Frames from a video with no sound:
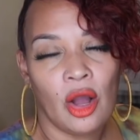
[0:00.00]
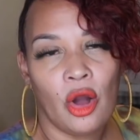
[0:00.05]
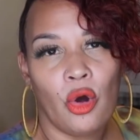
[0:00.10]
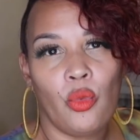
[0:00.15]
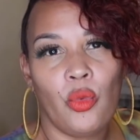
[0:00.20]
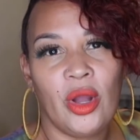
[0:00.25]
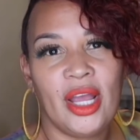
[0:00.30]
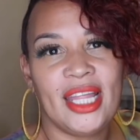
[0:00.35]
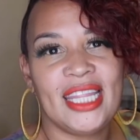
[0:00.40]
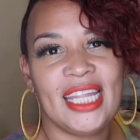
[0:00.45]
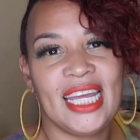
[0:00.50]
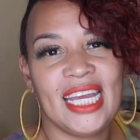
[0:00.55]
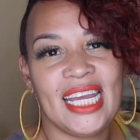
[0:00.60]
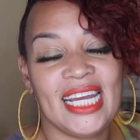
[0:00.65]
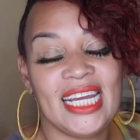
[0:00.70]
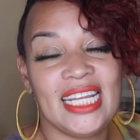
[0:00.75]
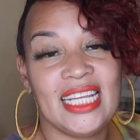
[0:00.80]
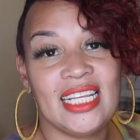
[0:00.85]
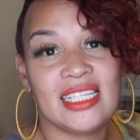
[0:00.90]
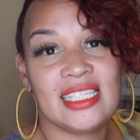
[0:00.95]
We
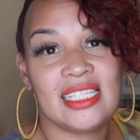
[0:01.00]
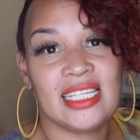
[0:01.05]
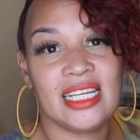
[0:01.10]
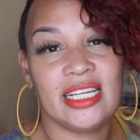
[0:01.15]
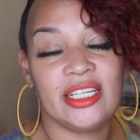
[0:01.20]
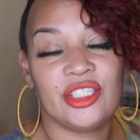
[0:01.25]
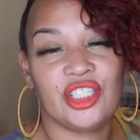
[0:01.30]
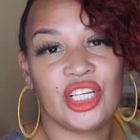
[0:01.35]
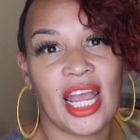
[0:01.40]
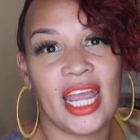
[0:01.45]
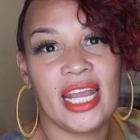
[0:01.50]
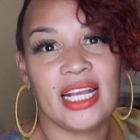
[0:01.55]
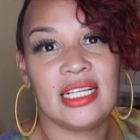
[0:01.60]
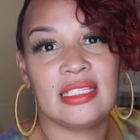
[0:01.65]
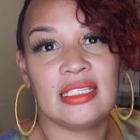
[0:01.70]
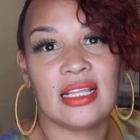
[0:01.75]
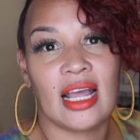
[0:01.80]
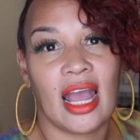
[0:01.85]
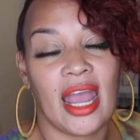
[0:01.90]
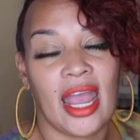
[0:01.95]
then see Jake
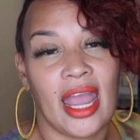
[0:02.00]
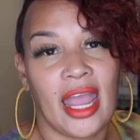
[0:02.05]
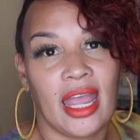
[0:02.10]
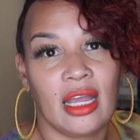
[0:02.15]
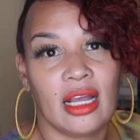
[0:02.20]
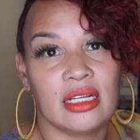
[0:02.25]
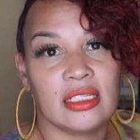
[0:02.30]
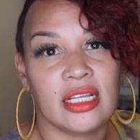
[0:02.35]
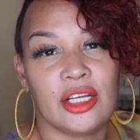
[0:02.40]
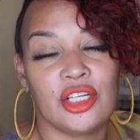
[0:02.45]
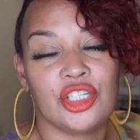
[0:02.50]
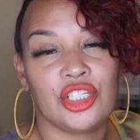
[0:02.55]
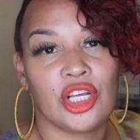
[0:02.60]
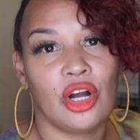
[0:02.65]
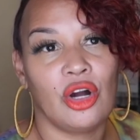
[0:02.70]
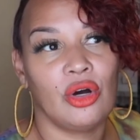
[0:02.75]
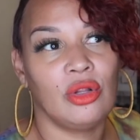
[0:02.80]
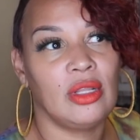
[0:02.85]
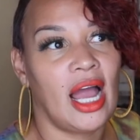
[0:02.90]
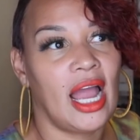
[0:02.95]
say, because they
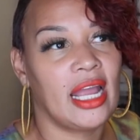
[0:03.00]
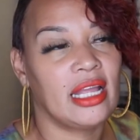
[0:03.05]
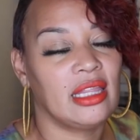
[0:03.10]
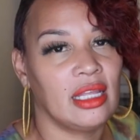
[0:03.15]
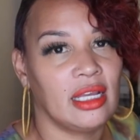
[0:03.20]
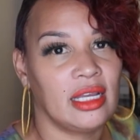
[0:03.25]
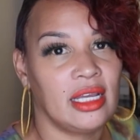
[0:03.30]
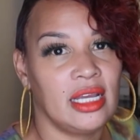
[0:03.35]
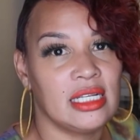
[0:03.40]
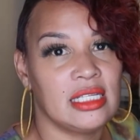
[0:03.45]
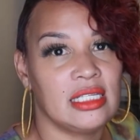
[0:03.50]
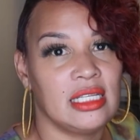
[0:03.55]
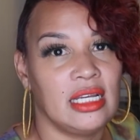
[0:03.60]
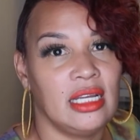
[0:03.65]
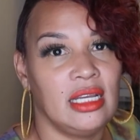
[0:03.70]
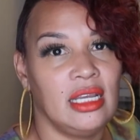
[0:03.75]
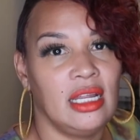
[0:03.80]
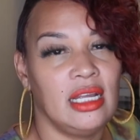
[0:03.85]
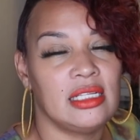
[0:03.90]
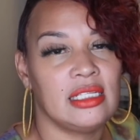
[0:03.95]
show like the
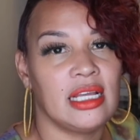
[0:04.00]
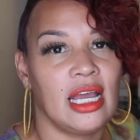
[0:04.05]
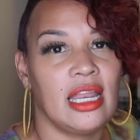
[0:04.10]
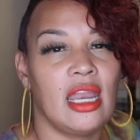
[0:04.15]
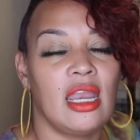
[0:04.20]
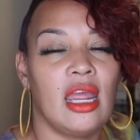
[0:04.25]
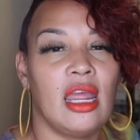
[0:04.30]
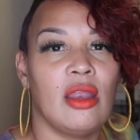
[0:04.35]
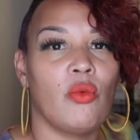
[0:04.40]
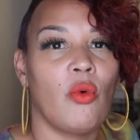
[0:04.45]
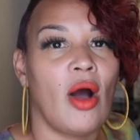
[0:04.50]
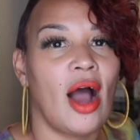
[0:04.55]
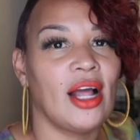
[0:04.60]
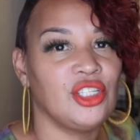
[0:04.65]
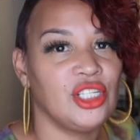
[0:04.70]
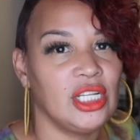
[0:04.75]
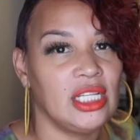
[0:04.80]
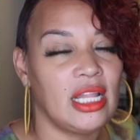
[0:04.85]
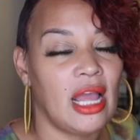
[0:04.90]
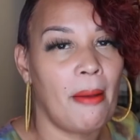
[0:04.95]
kissing, he said in
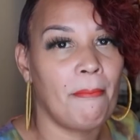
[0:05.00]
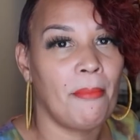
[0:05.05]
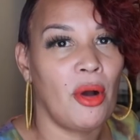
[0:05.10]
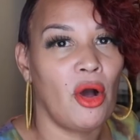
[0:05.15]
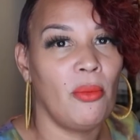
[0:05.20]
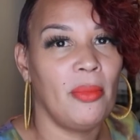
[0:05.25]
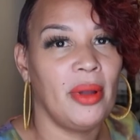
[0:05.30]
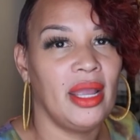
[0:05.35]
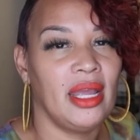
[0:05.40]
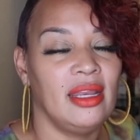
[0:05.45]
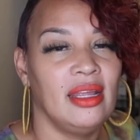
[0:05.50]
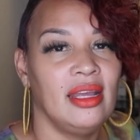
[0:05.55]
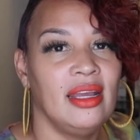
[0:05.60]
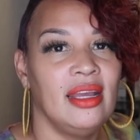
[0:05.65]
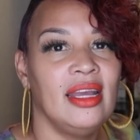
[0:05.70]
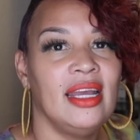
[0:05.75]
watching that moment,